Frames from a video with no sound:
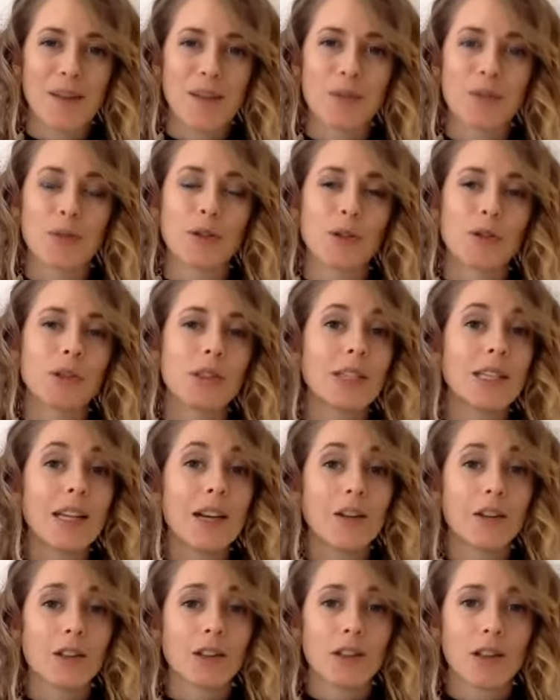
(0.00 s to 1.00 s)
So when you clean
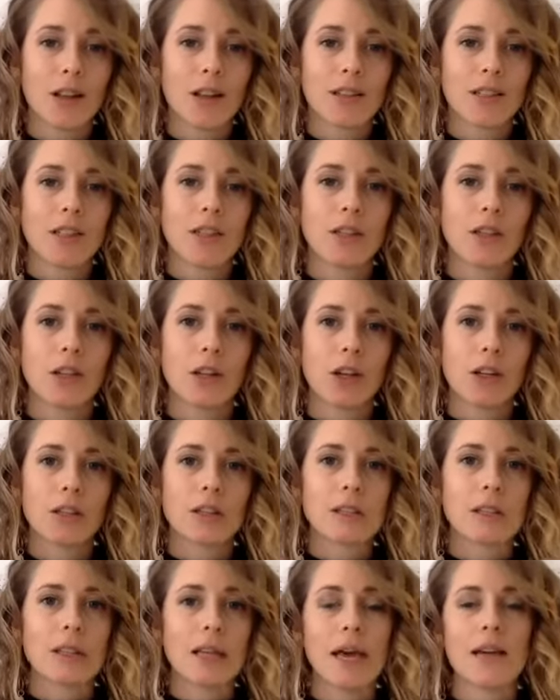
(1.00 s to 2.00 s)
out your closet,
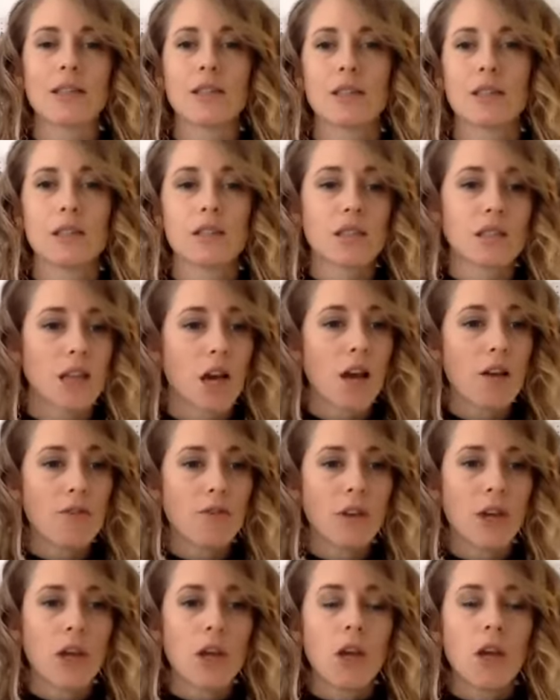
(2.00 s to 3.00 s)
there's less
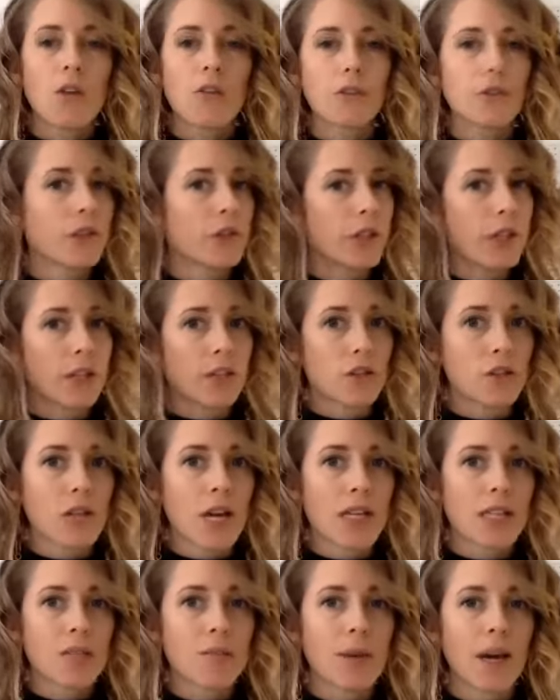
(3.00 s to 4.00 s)
stuff for you to get
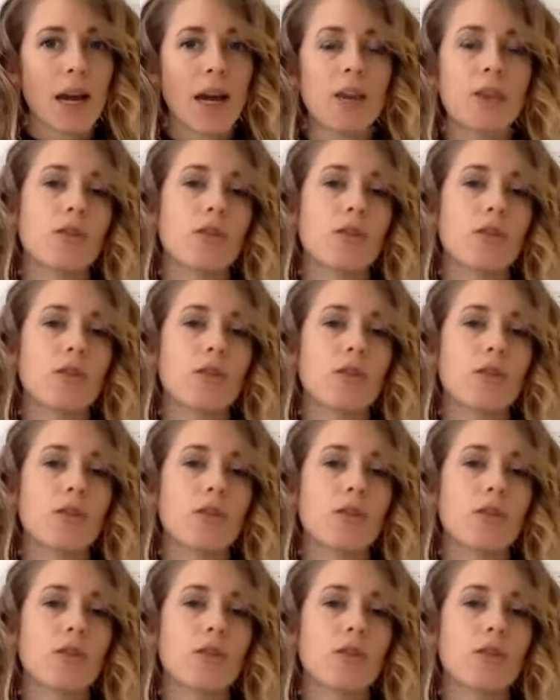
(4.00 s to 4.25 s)
distracted by.